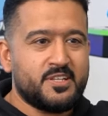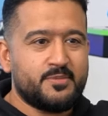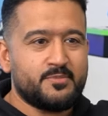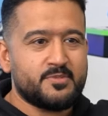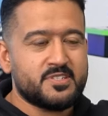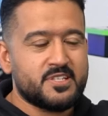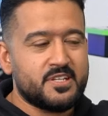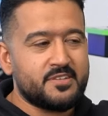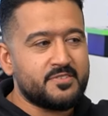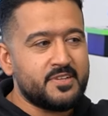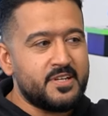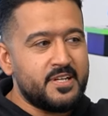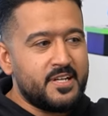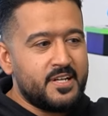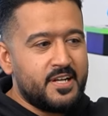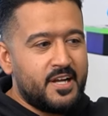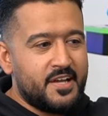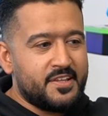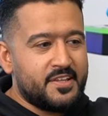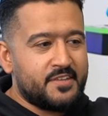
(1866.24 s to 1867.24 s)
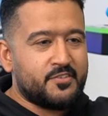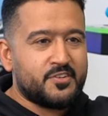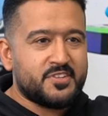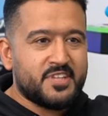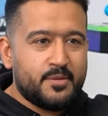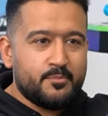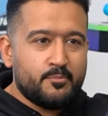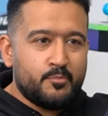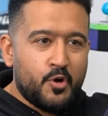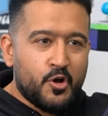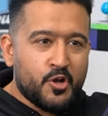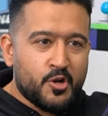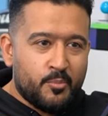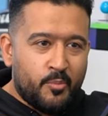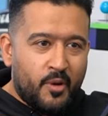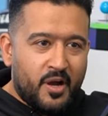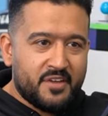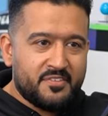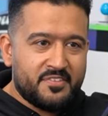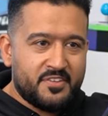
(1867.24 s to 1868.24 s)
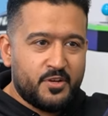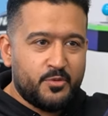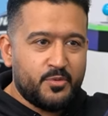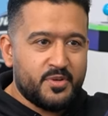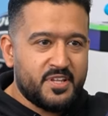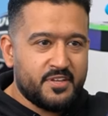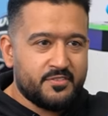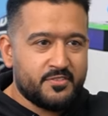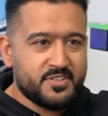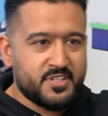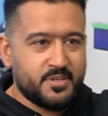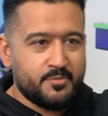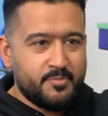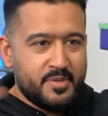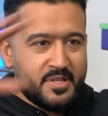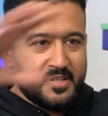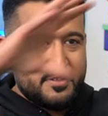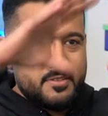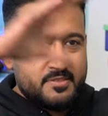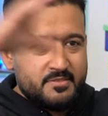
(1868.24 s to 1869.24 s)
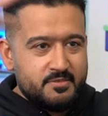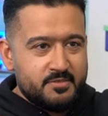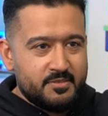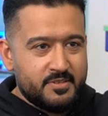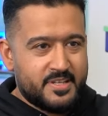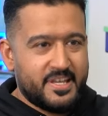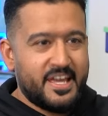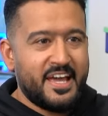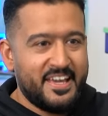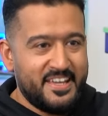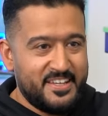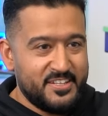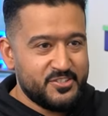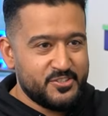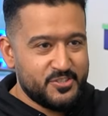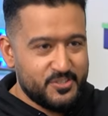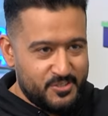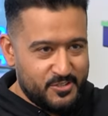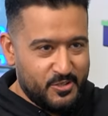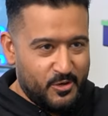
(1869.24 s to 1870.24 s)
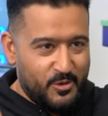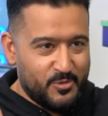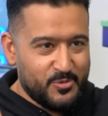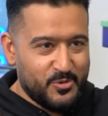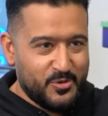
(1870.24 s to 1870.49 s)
type of stuff, and they've got that motorbike thing where they've got that big cage. You know what I'm